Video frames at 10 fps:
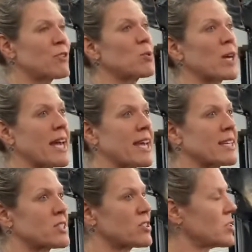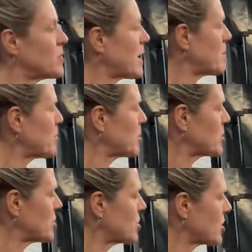you can't do a
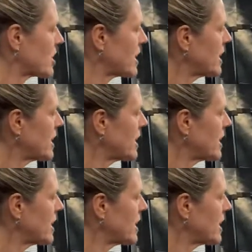push jerk.